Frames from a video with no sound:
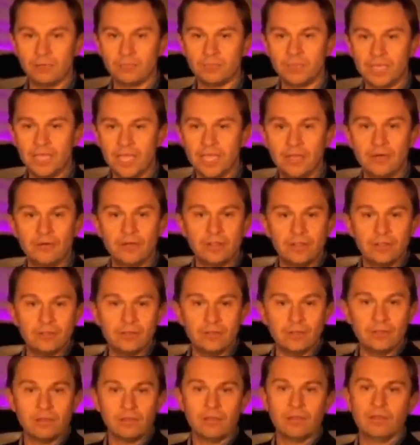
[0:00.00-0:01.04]
caring
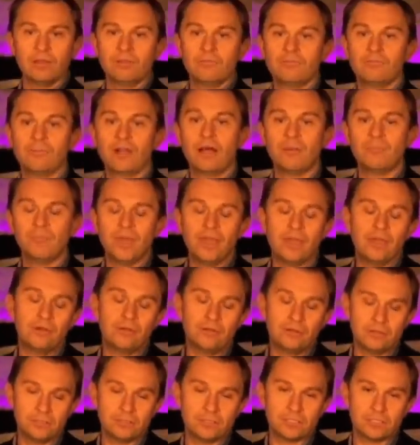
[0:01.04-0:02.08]
for our
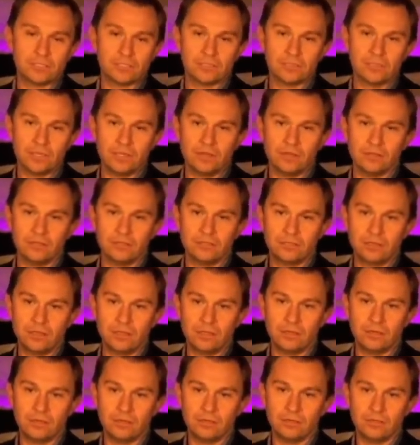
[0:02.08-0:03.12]
parents in
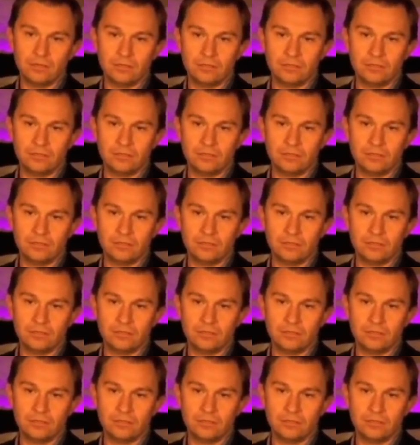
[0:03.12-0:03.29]
a